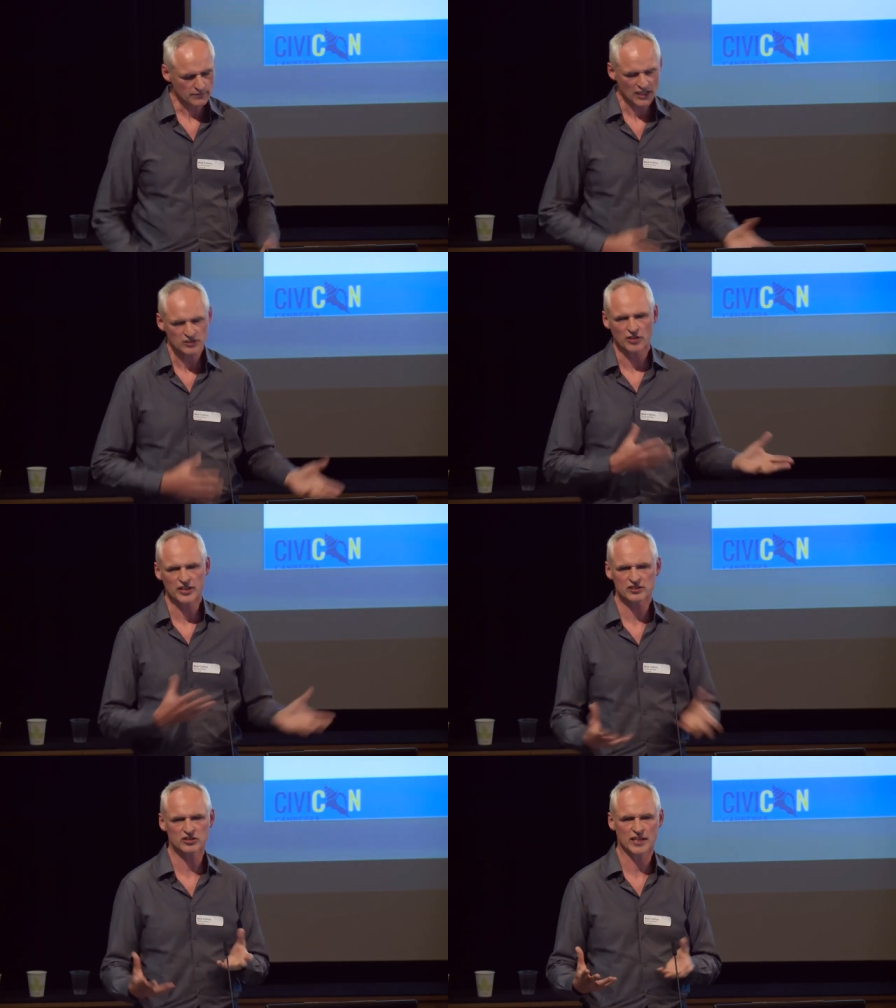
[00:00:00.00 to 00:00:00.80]
So
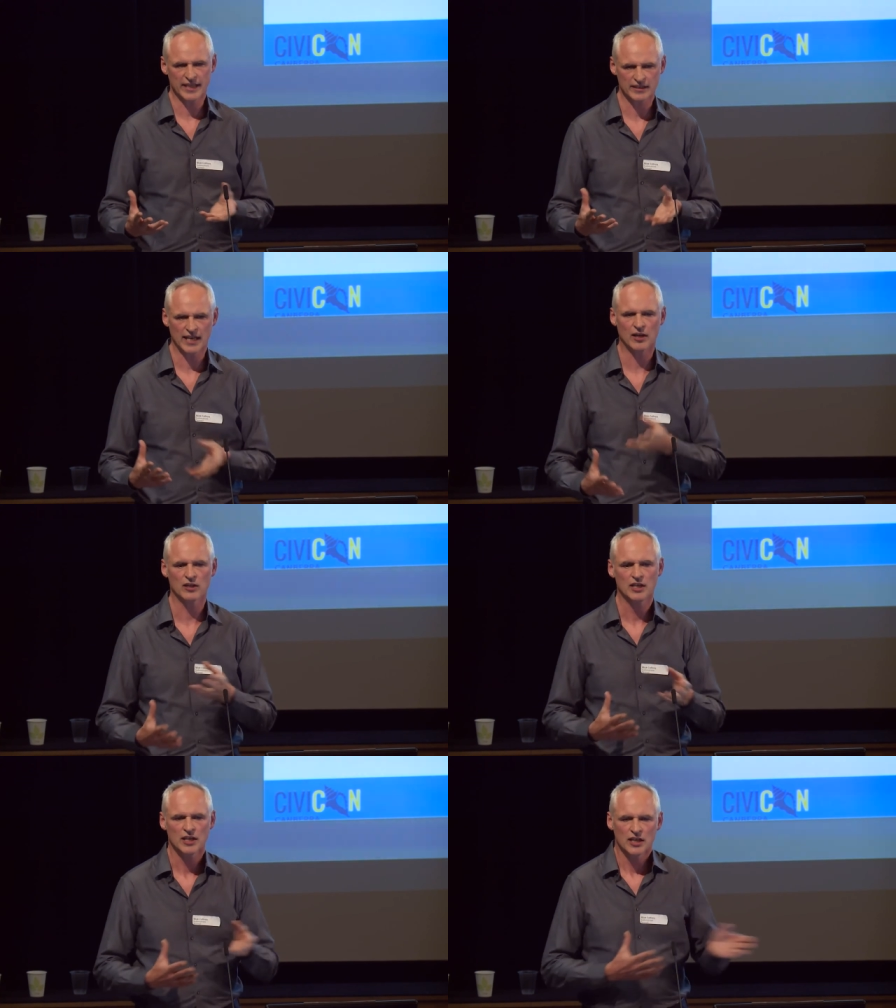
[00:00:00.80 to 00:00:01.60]
this then
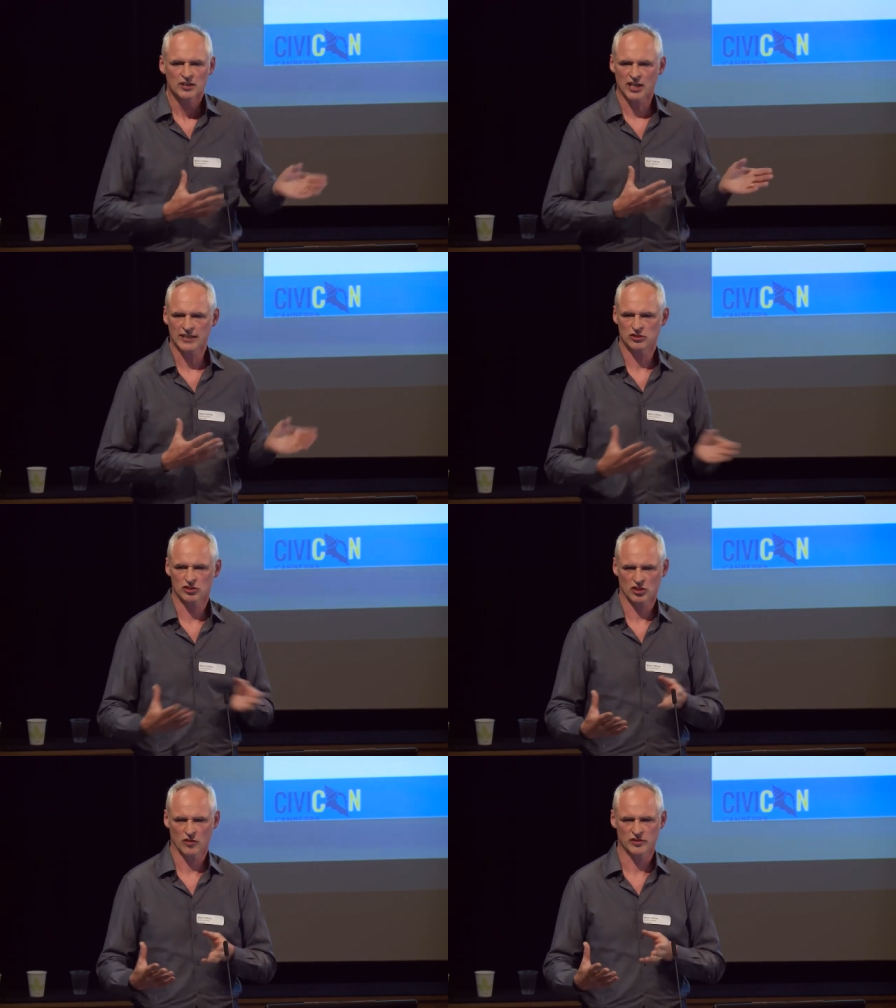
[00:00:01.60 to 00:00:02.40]
now changes
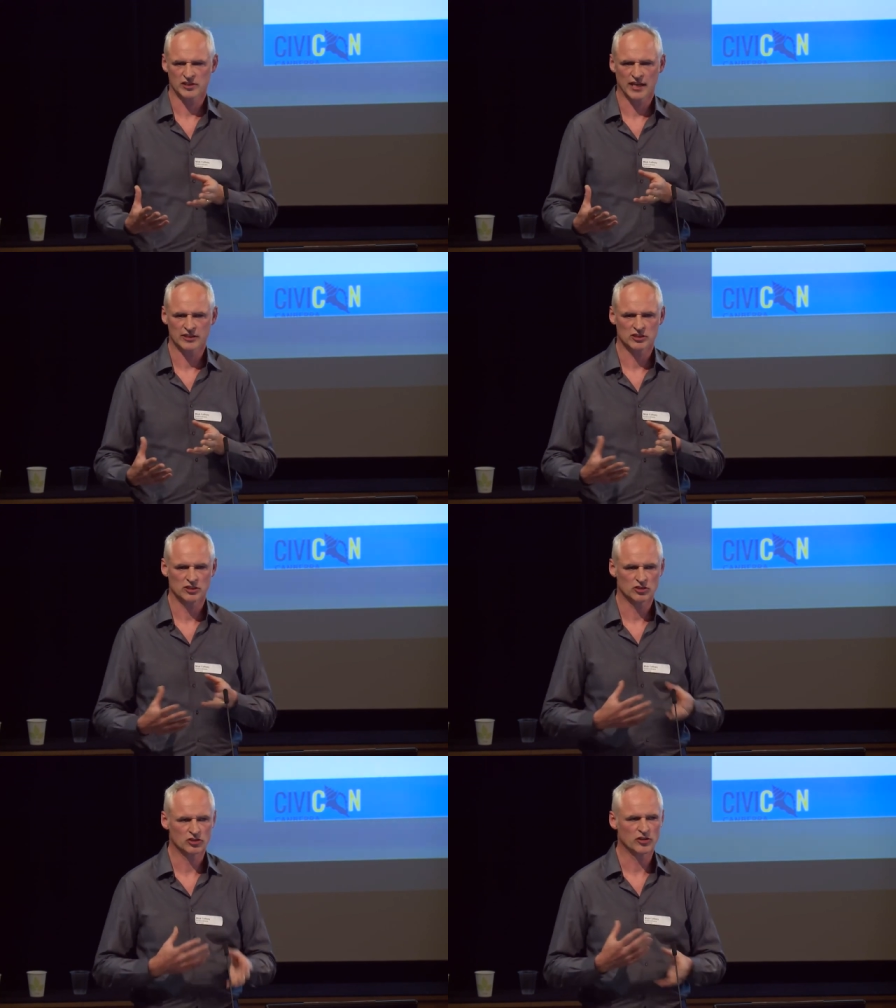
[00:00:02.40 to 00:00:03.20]
the conversation
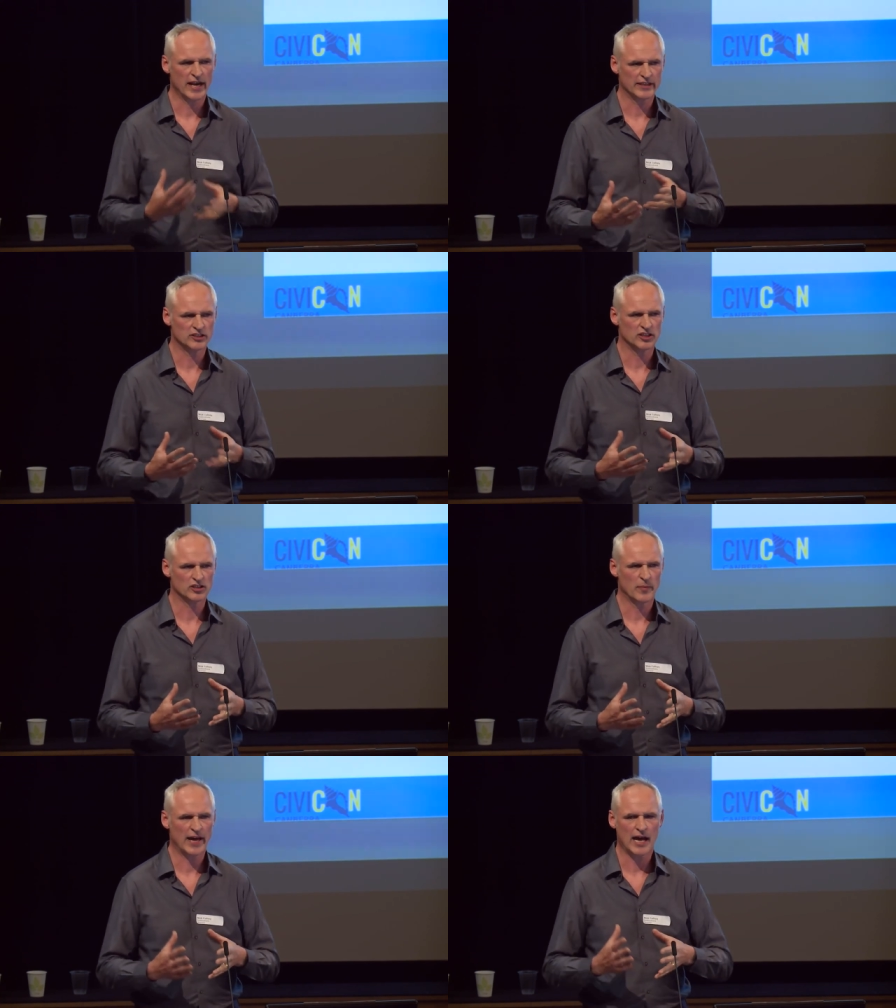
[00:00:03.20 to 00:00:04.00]
into strategies
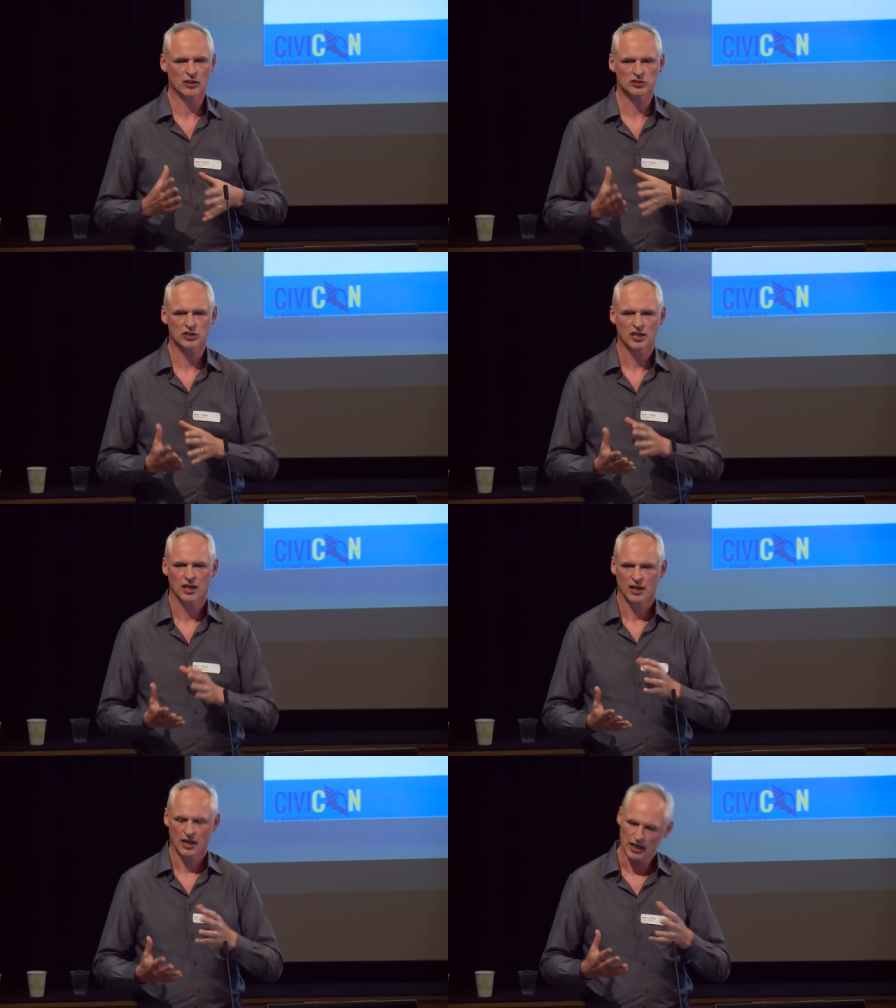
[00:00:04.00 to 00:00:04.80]
about
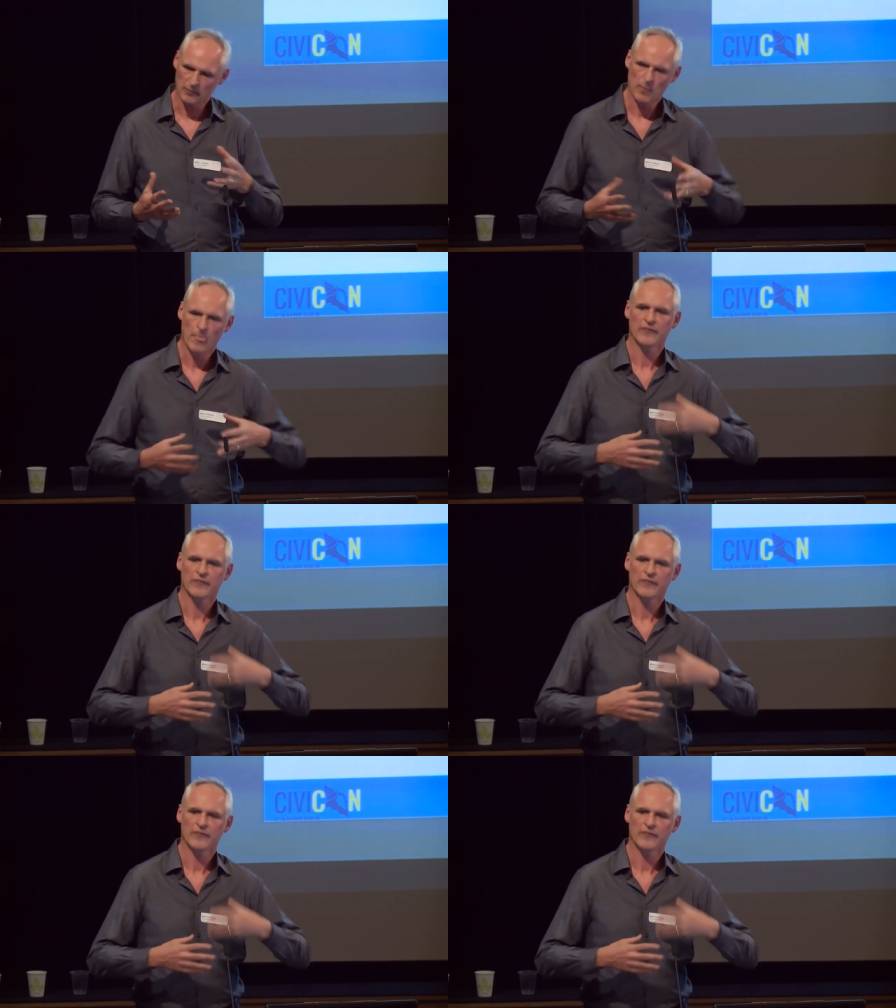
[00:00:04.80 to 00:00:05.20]
um,